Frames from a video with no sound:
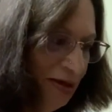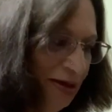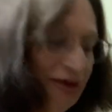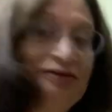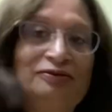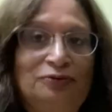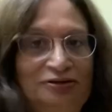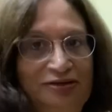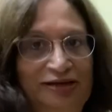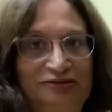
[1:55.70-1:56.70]
and going
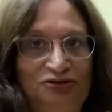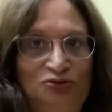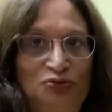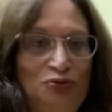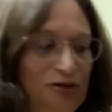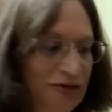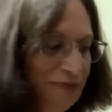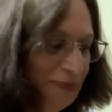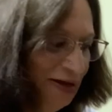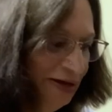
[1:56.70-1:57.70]
to let it cool.
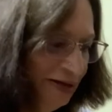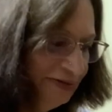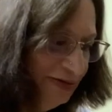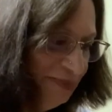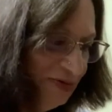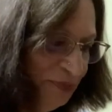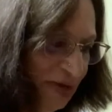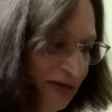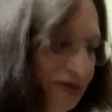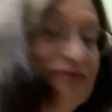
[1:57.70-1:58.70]
I let it
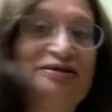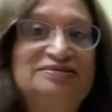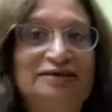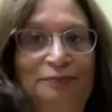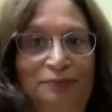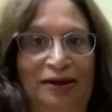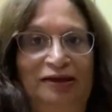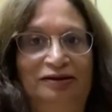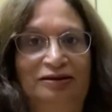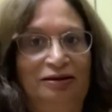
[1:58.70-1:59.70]
remain in the same
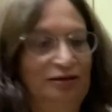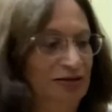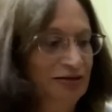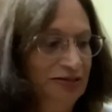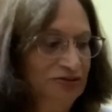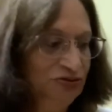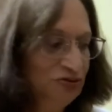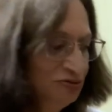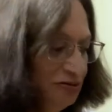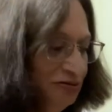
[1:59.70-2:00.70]
pan, let it
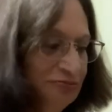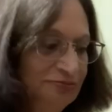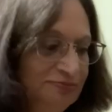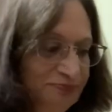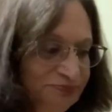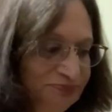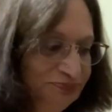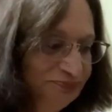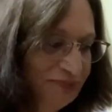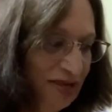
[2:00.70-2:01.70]

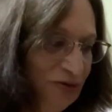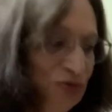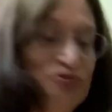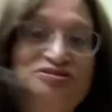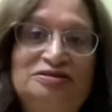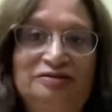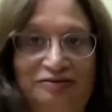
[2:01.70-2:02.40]
roast in the